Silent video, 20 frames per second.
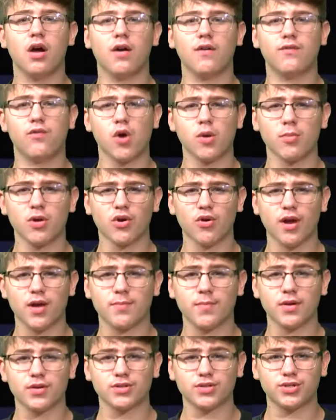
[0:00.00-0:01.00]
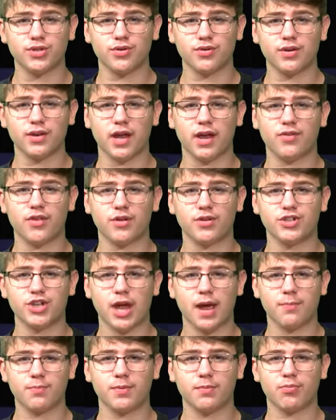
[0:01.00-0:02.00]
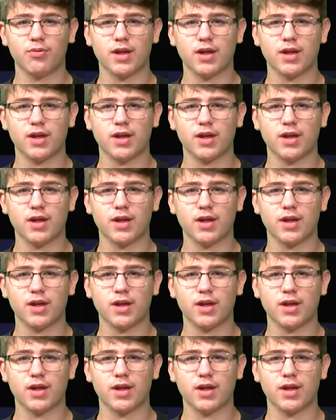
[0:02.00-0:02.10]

a former Great Mill student and the chapter